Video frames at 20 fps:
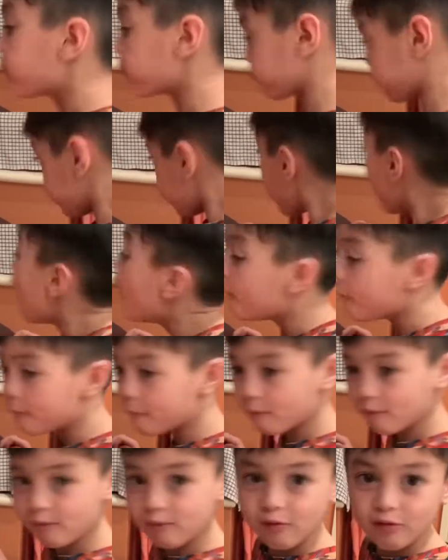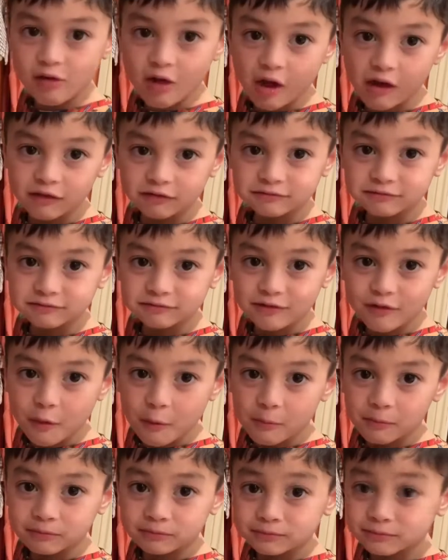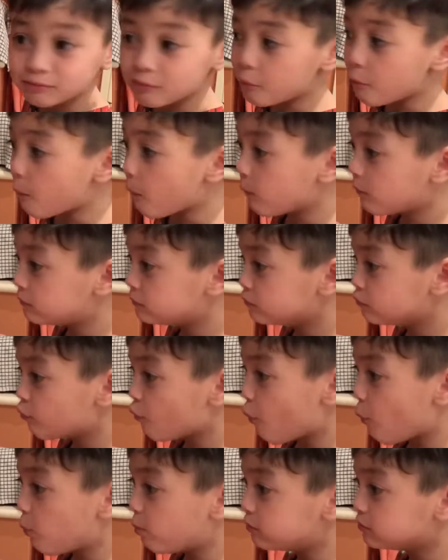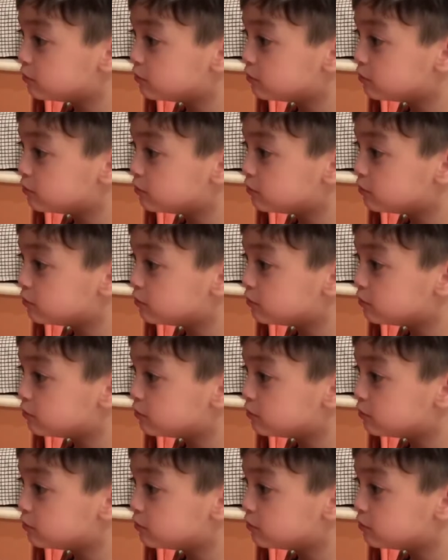Eto, ganyan. Pero payatot.